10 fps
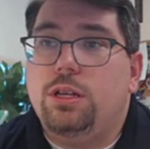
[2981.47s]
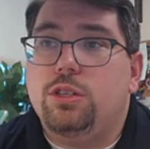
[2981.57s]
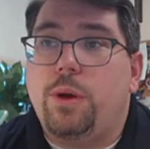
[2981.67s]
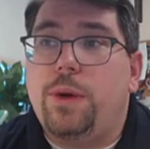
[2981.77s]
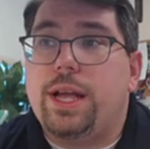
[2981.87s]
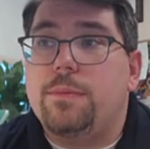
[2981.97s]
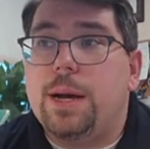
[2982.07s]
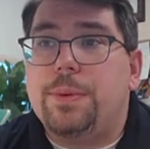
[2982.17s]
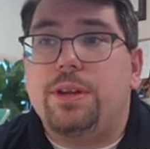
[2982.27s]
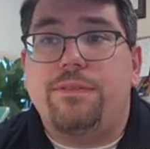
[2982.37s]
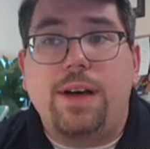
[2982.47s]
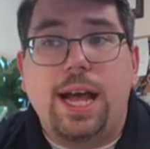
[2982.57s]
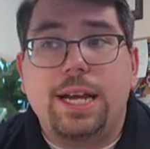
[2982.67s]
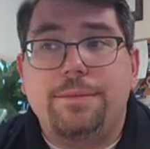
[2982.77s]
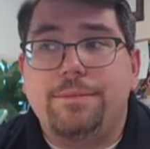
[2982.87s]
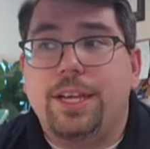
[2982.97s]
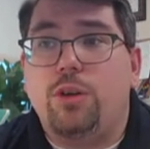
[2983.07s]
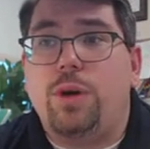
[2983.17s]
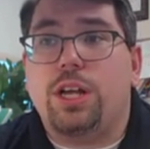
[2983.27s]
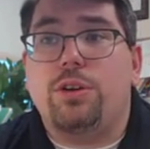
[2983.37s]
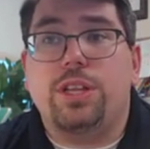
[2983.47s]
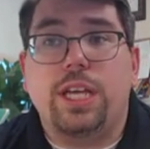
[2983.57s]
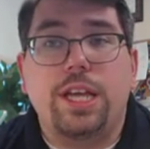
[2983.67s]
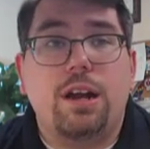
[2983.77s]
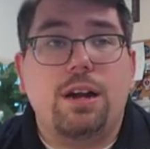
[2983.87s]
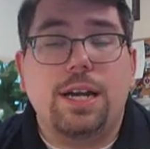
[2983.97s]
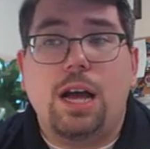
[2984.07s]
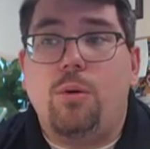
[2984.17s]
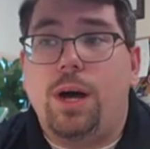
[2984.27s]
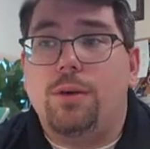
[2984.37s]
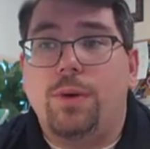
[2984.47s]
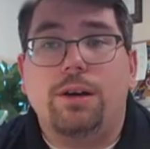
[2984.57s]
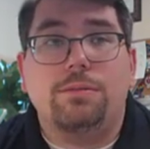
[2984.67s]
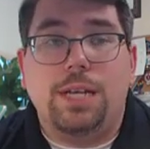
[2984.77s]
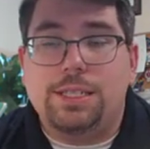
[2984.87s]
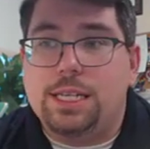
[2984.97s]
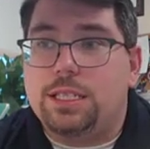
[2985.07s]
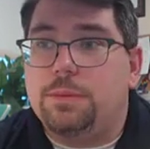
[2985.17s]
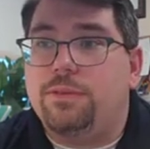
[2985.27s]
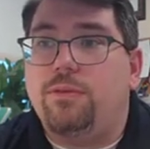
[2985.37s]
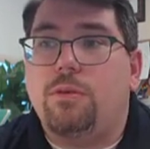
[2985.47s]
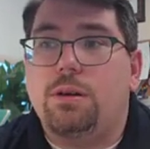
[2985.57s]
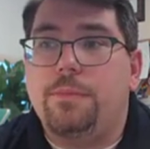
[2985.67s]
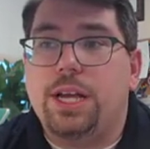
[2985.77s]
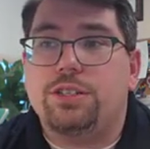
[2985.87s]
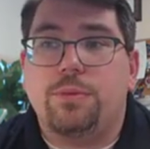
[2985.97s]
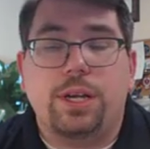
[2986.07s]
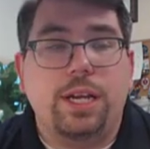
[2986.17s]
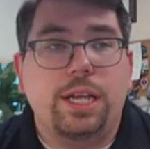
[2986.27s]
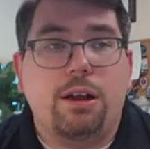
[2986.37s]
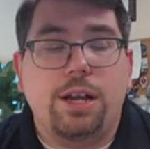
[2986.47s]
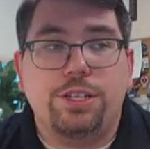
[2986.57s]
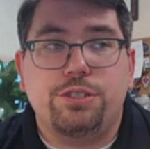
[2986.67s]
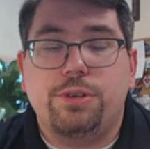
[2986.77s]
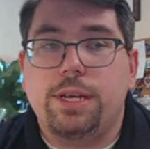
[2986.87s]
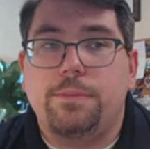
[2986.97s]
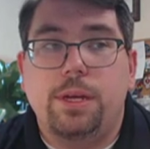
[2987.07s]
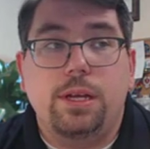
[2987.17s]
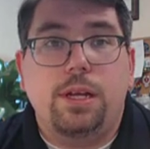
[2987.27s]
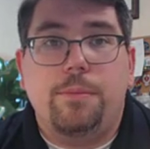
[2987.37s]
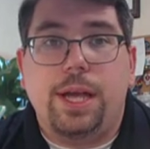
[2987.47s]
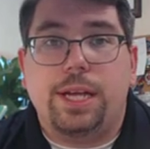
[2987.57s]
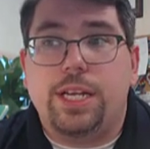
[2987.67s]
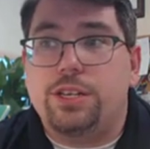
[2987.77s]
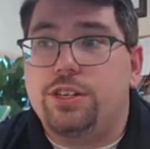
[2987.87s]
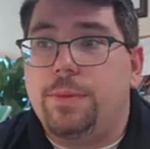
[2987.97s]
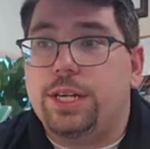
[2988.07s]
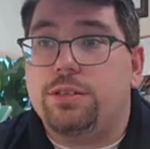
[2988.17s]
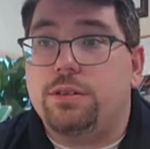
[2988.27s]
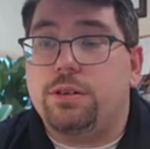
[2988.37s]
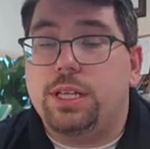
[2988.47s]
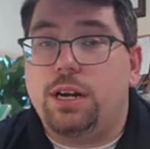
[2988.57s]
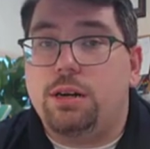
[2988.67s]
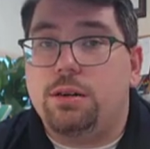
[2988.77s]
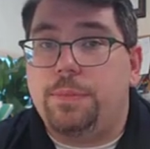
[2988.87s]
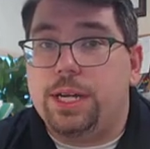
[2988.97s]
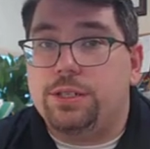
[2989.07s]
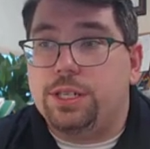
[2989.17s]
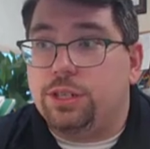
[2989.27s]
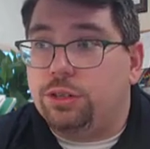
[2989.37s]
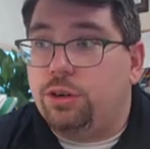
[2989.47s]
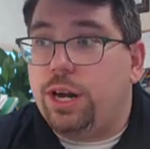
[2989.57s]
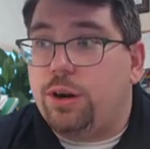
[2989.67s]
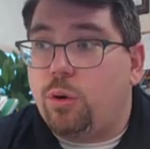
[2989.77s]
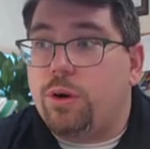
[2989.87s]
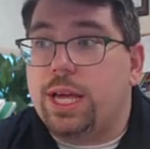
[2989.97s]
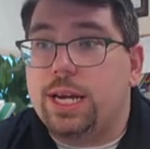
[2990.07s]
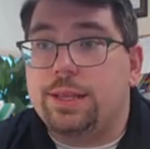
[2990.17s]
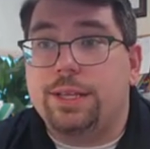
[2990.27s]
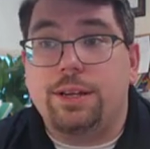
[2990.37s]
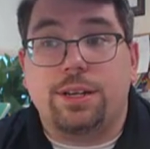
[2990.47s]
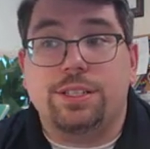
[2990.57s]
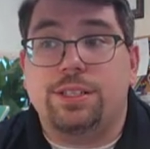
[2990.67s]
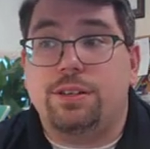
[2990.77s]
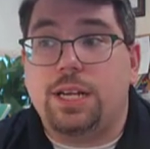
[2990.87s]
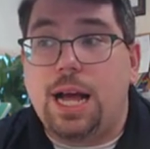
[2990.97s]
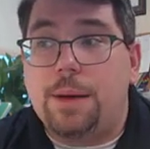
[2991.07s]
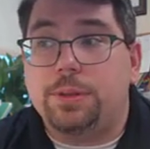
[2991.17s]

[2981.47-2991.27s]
So we wake them up and they're fine. They don't want to go to the ER. Now what? Well, as I said before, make sure we're getting our history, paying attention to make sure that our patient is alert and oriented, that they are considered